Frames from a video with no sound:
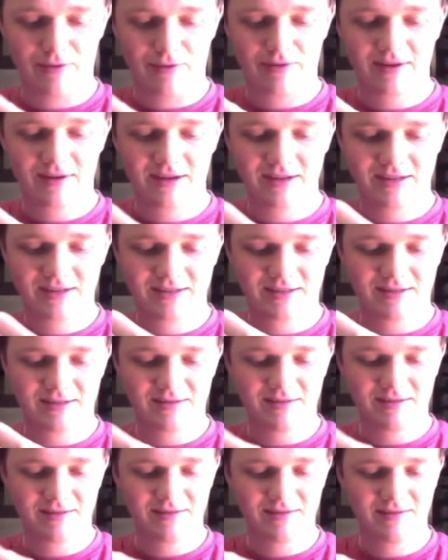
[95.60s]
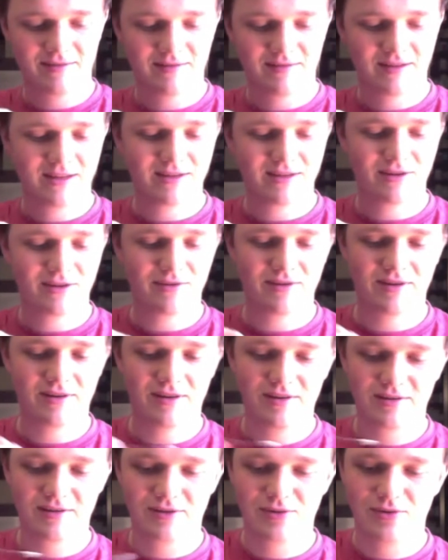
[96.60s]
because that's all
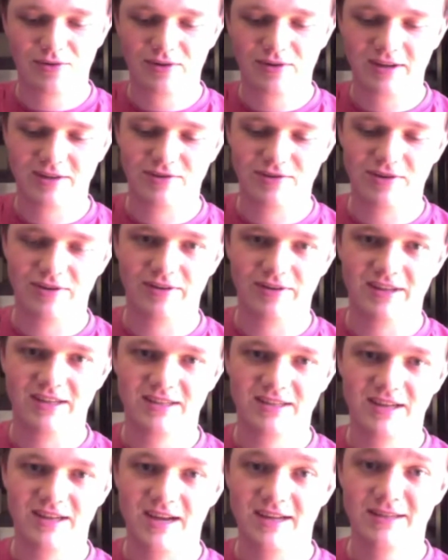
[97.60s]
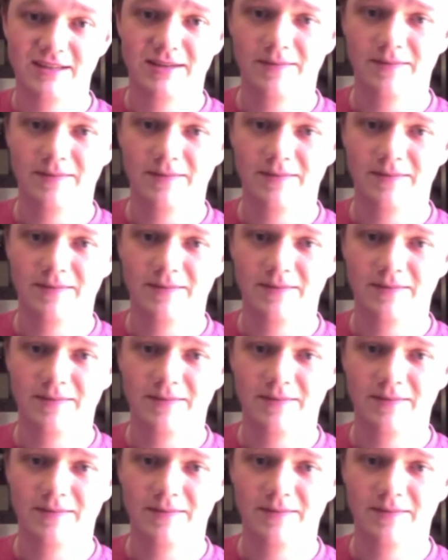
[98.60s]
the cool kids are doing these days.